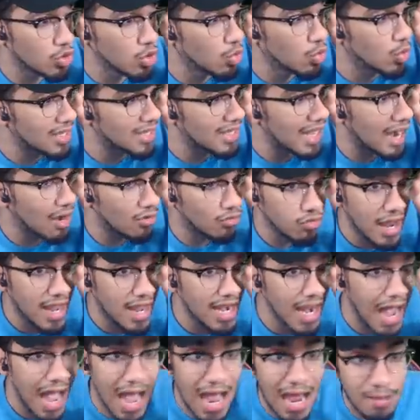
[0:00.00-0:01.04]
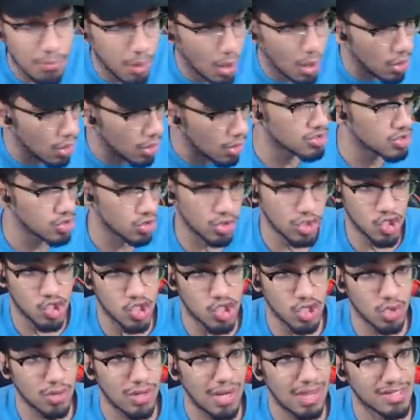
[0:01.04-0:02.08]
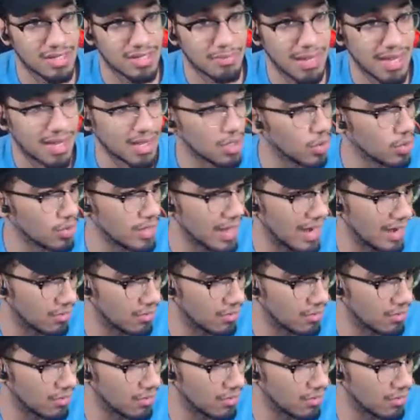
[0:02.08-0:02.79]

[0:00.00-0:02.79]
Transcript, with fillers: with that red eyeball. So the showdown's about to go down